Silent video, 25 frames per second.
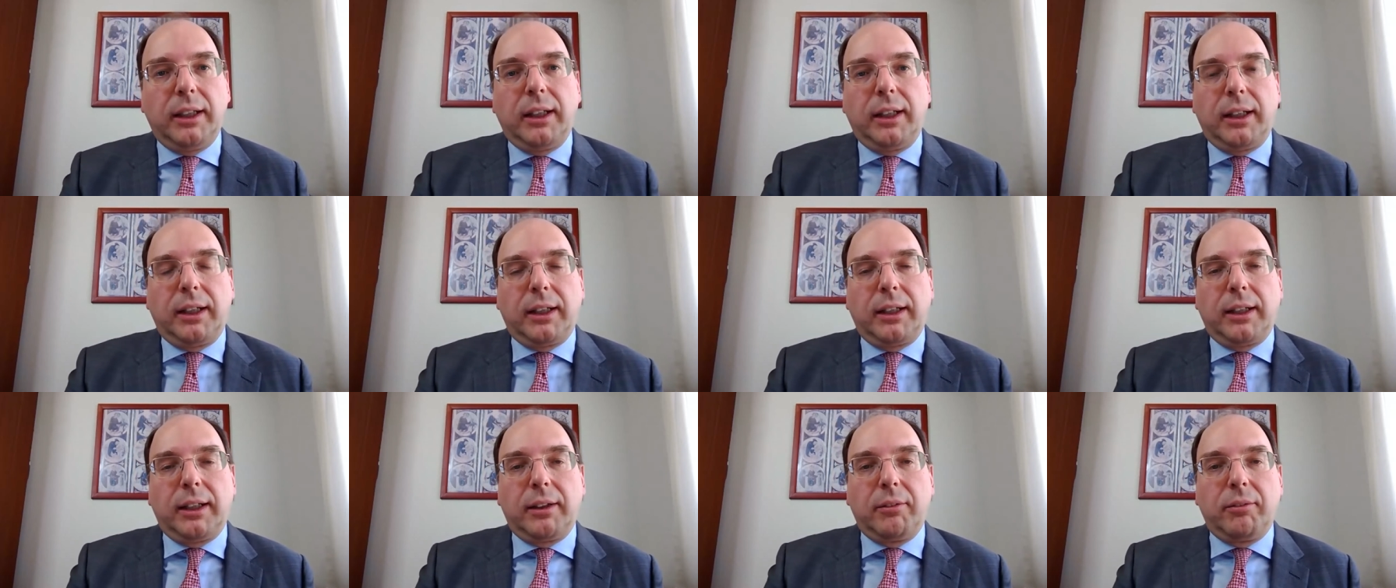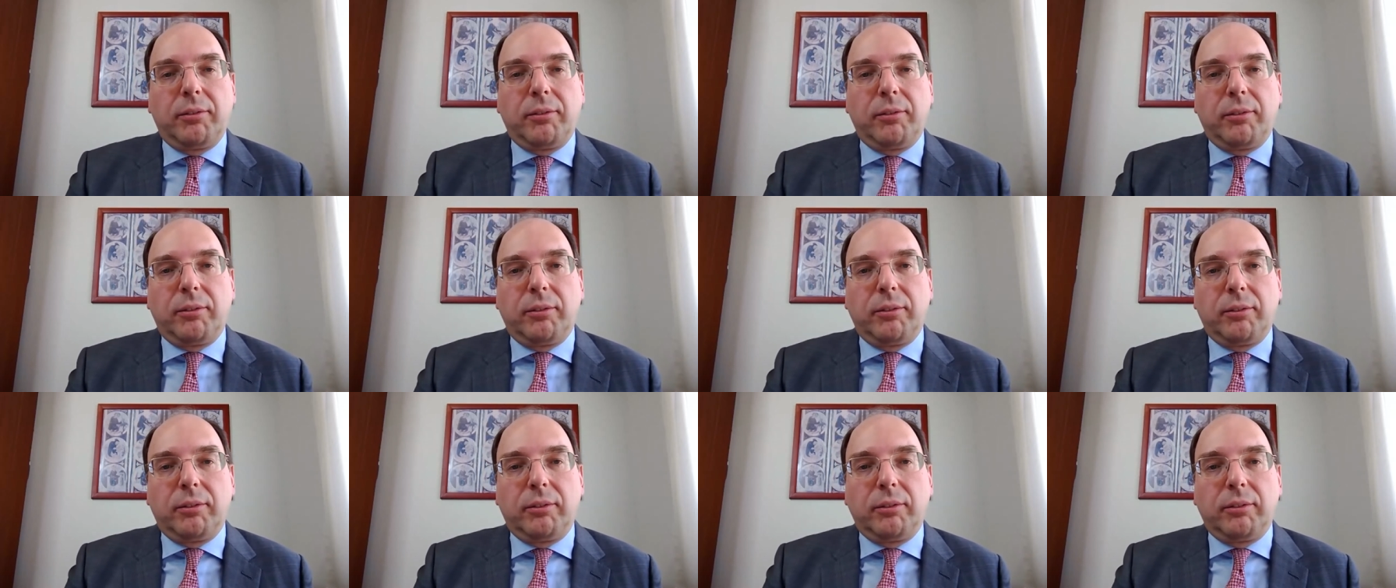
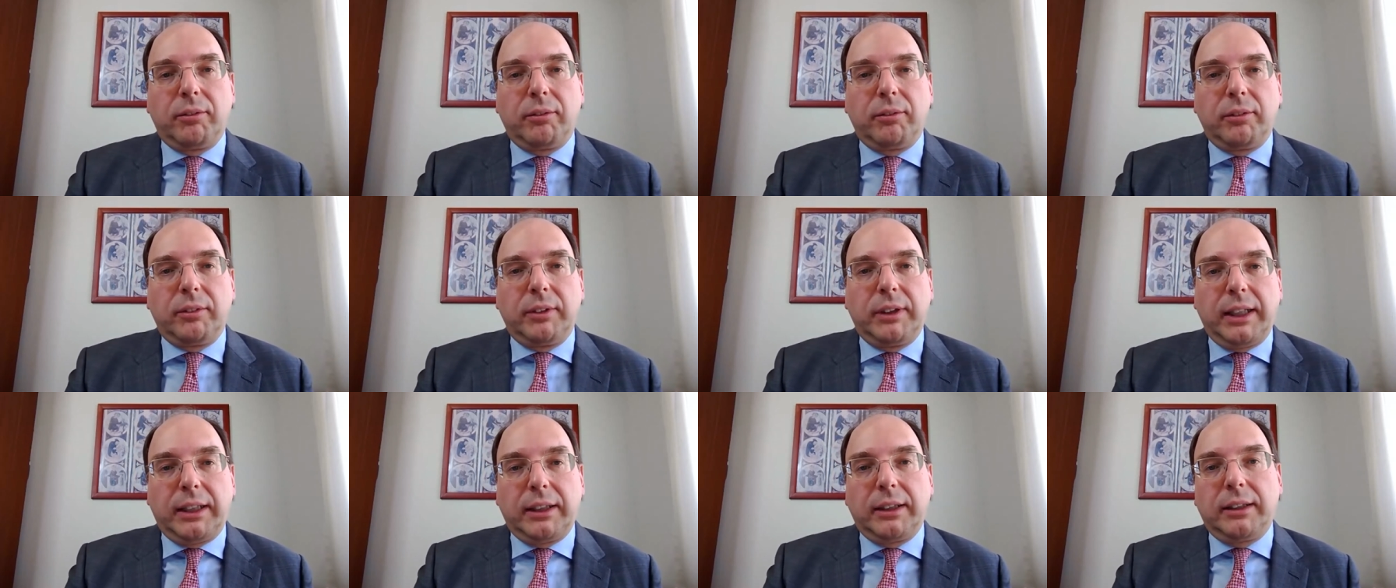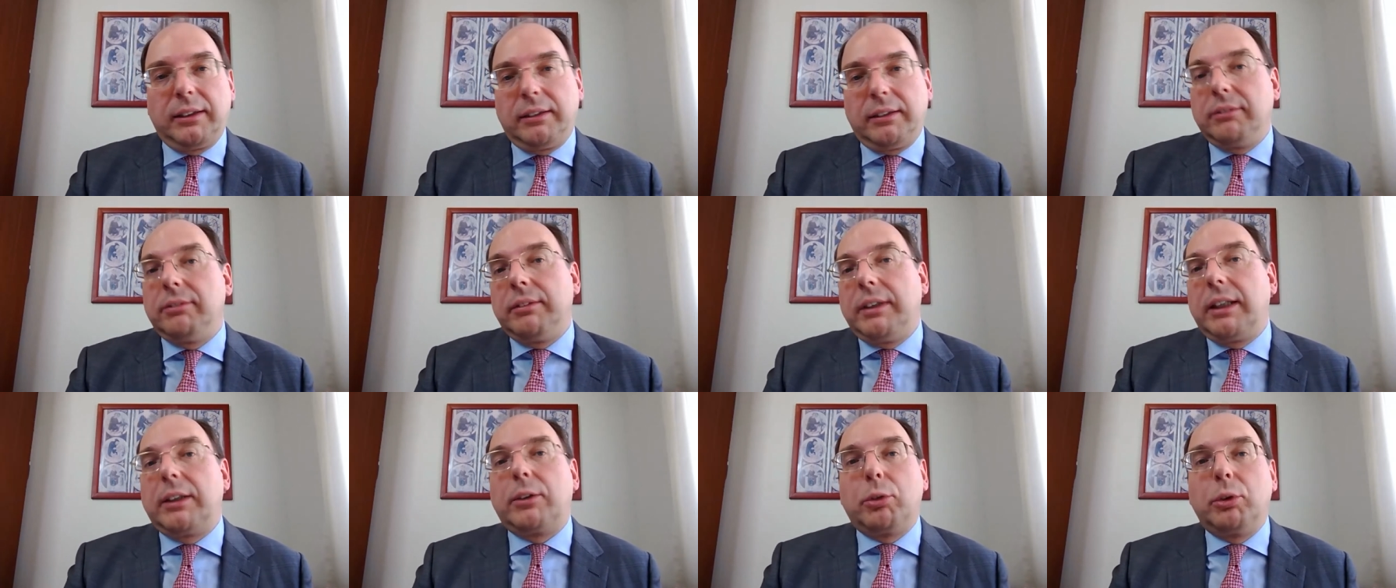
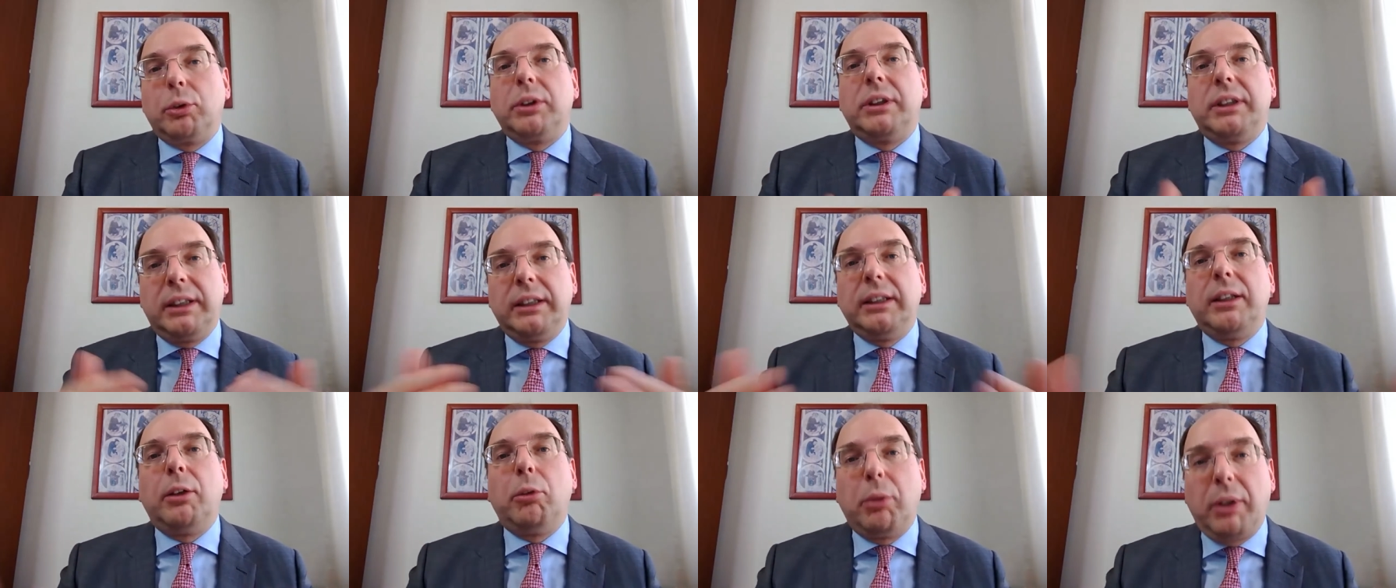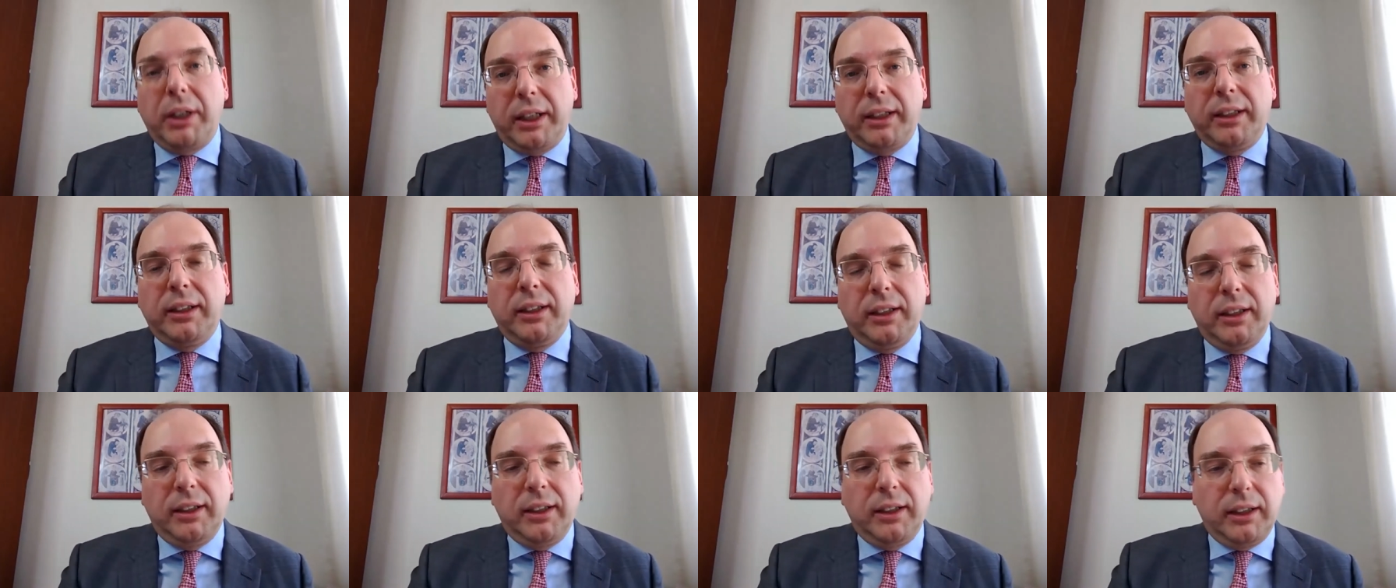that would in a way